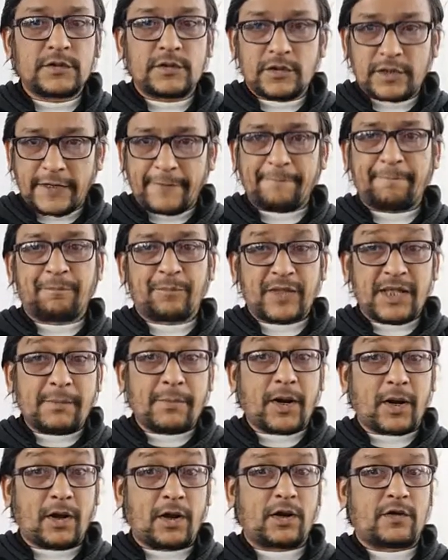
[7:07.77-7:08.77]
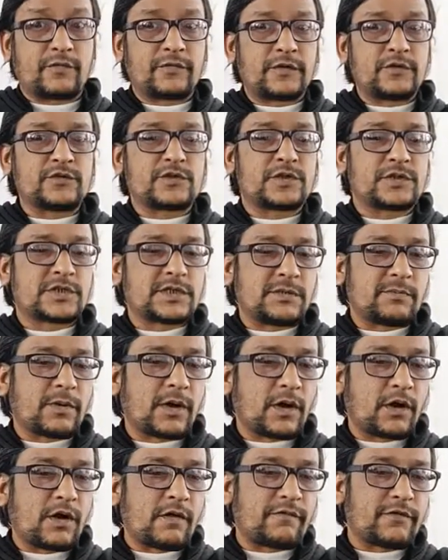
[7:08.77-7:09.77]
Okay, a bottle of uses a
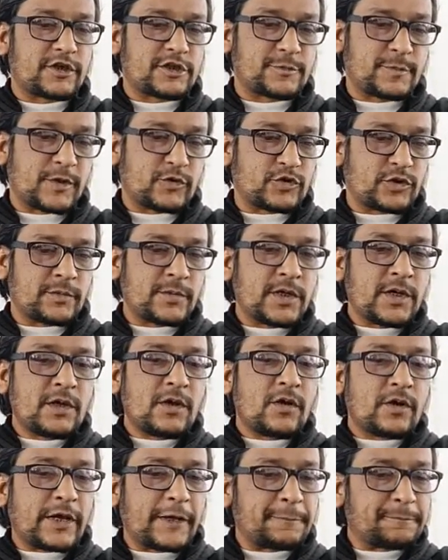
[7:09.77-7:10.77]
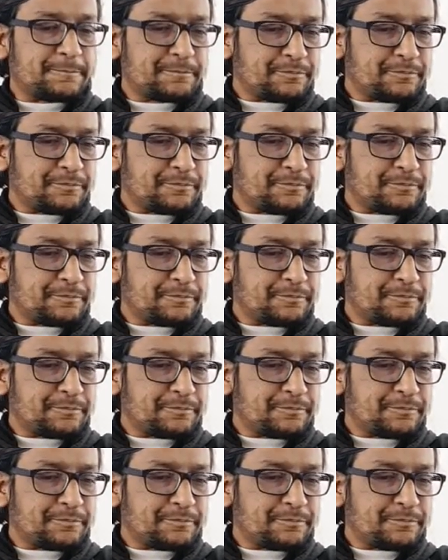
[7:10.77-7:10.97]
bottle of or pouch. Okay.